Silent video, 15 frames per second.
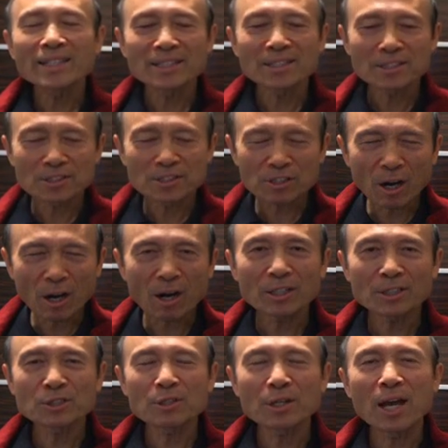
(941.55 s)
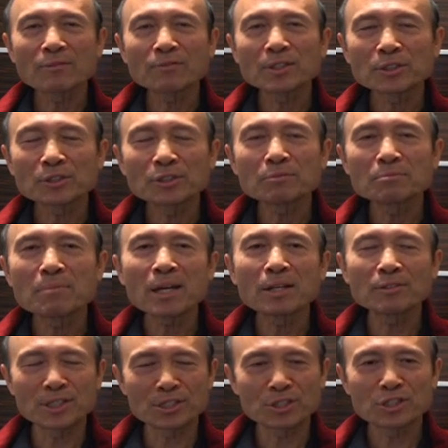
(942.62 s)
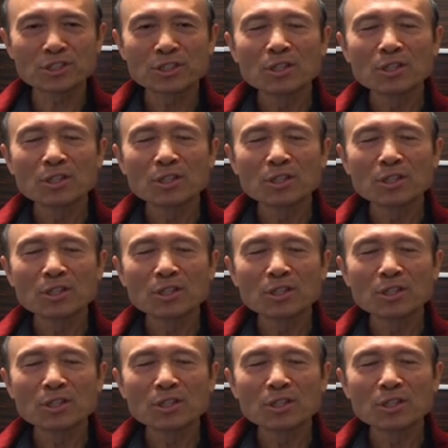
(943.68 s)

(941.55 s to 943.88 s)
it is hard to have a good marriage,